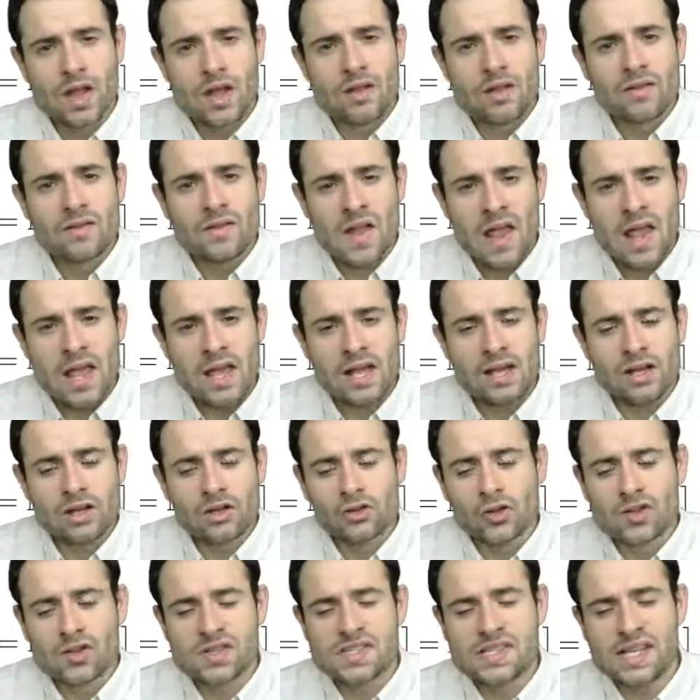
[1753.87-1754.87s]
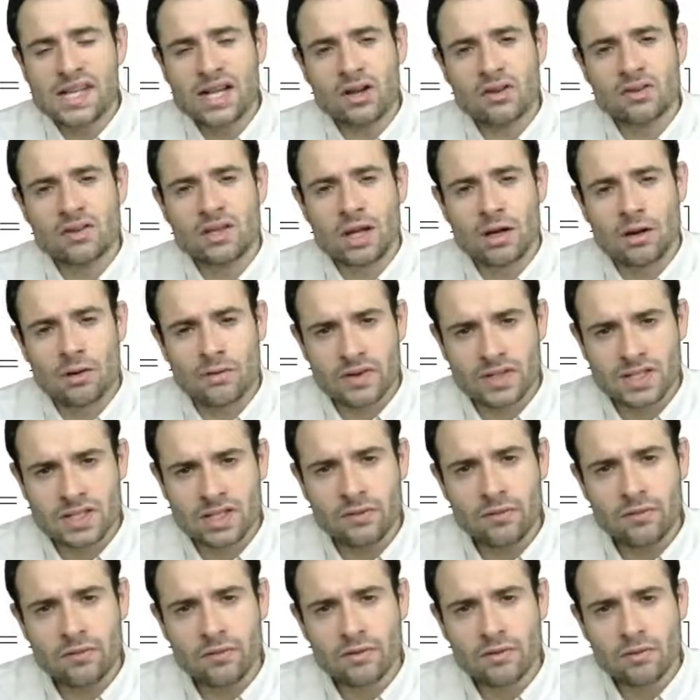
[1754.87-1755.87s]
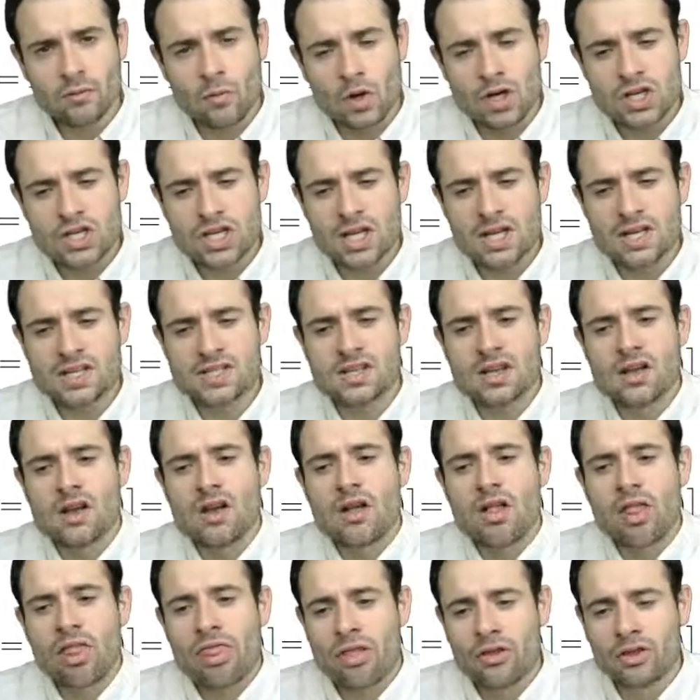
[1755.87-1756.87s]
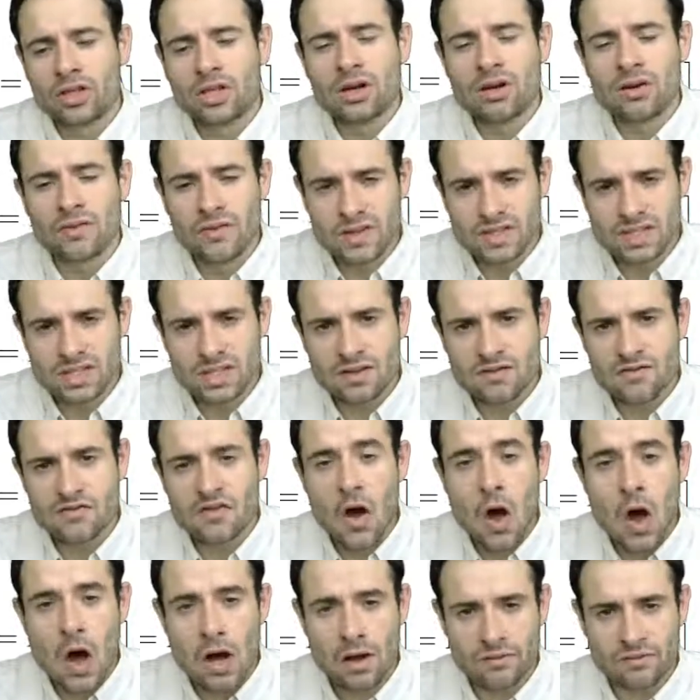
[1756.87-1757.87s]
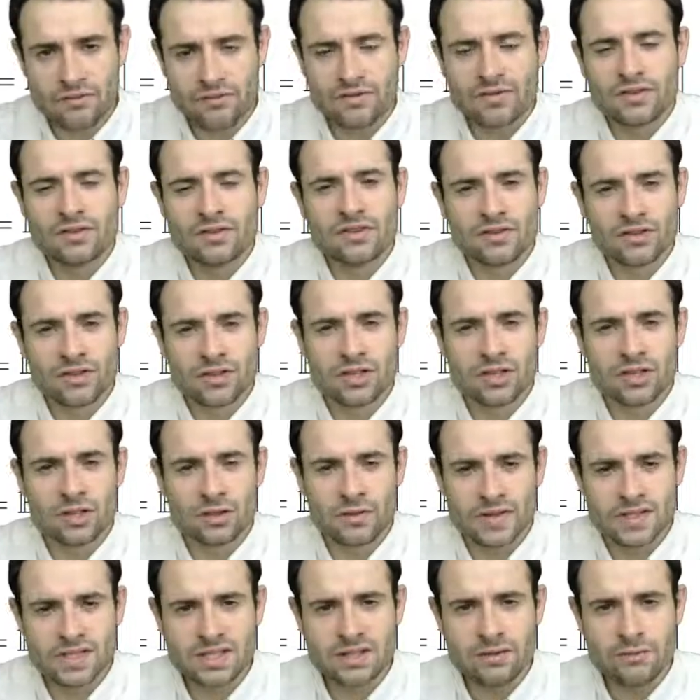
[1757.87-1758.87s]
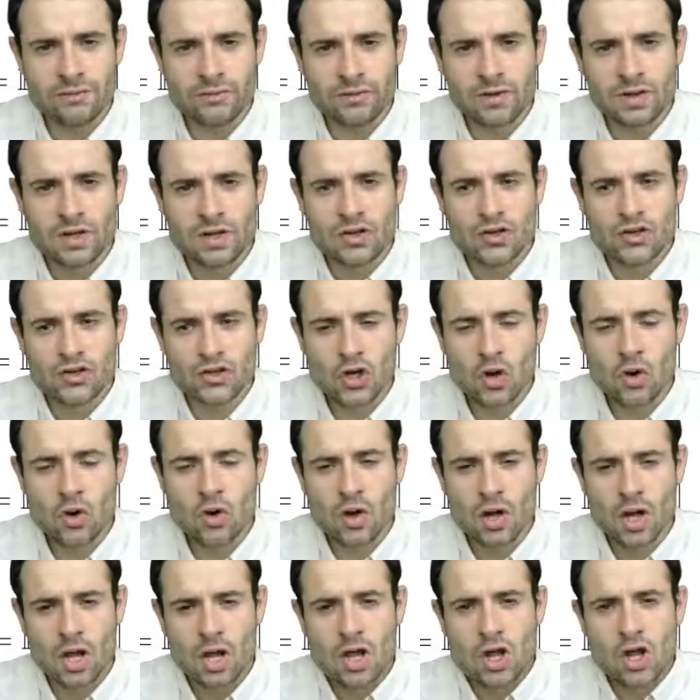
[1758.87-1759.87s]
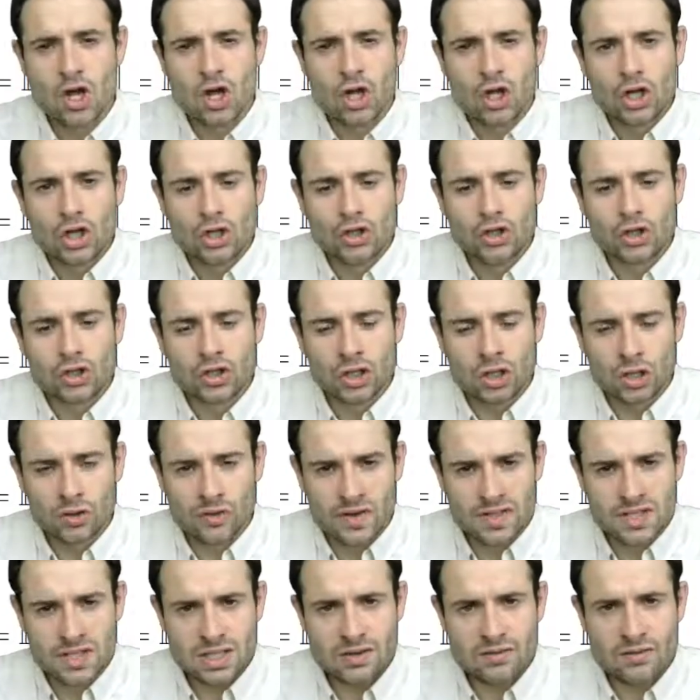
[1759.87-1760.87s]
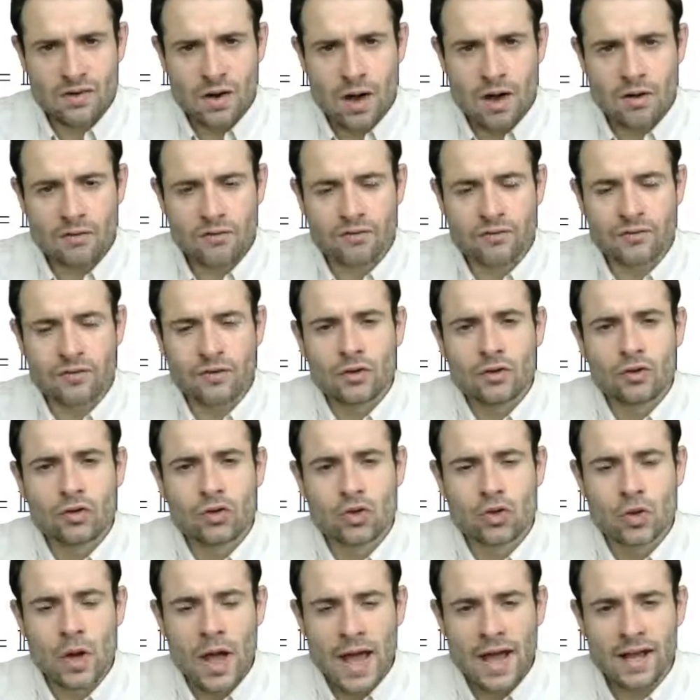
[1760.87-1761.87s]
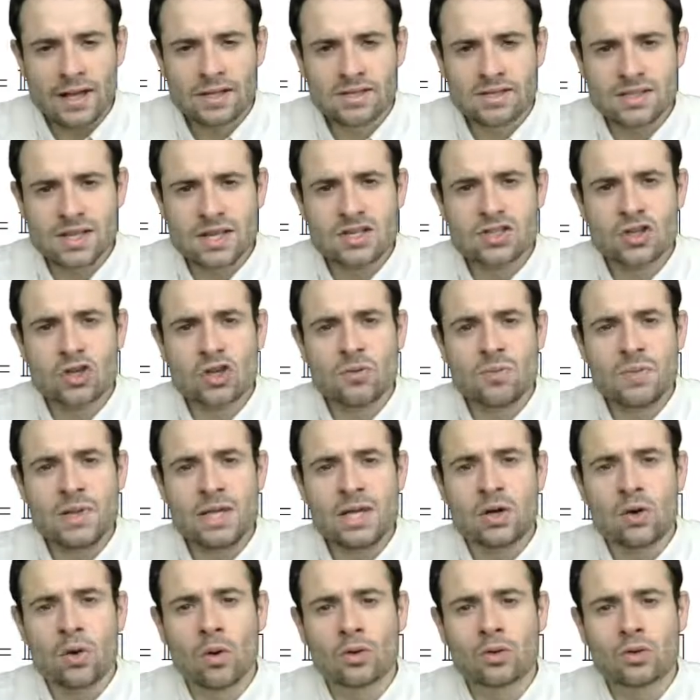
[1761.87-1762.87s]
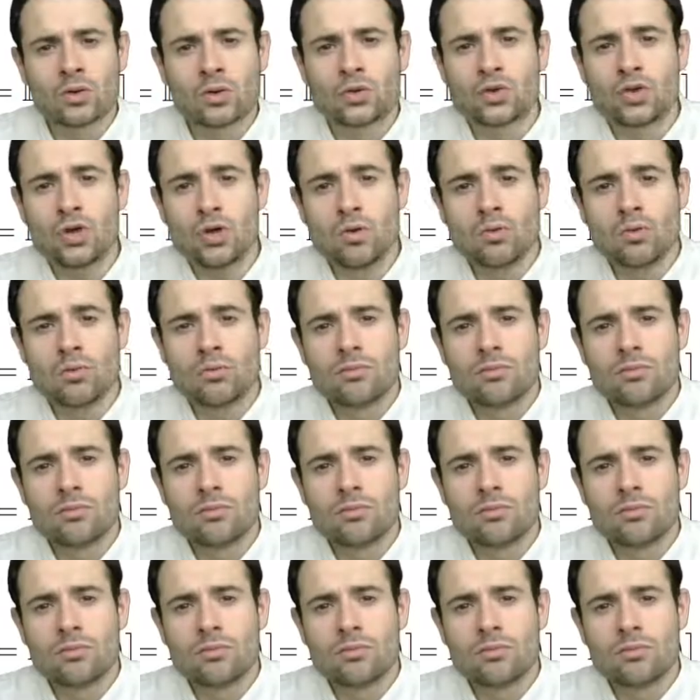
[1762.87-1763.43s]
Take the second derivative, which is the derivative of the derivative. So the derivative of 2x is going to be equal to 2.